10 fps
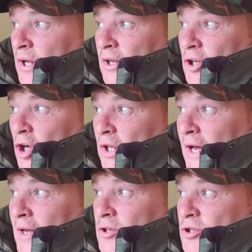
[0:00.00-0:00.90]
Not had no
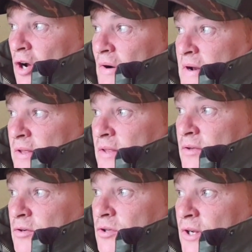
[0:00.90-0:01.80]
liners or anything
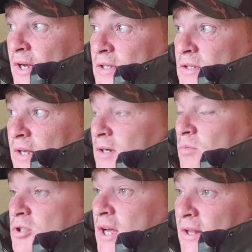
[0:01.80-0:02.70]
through the night like I
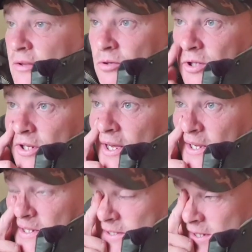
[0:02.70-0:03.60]
was getting through the
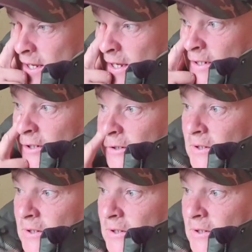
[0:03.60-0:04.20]
day yesterday.